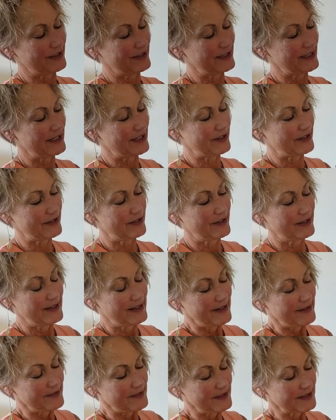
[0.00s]
in there.
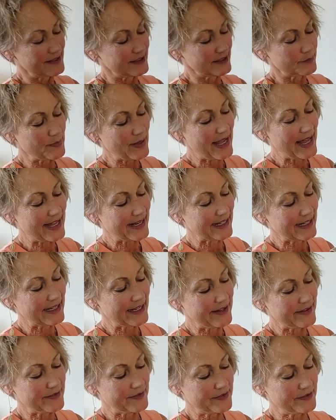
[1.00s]
This is
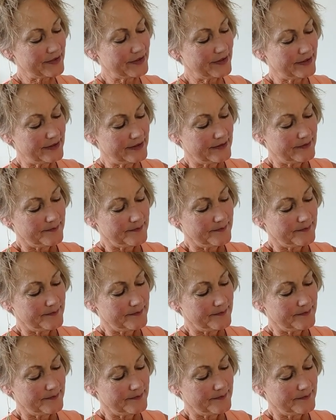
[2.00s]
patent leather